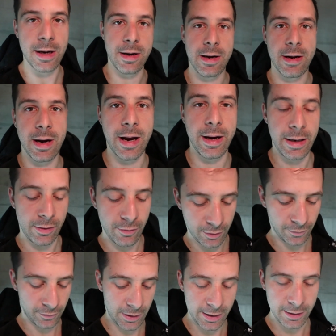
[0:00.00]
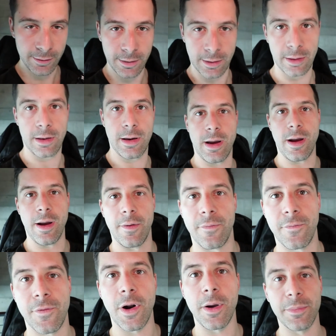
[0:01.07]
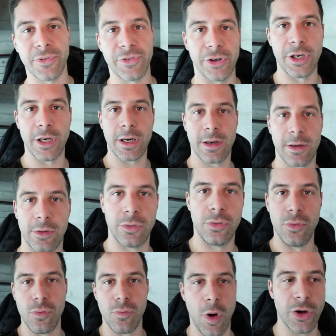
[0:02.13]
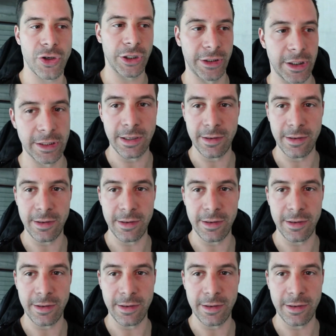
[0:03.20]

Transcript: a 9-hour flight from Zurich to Washington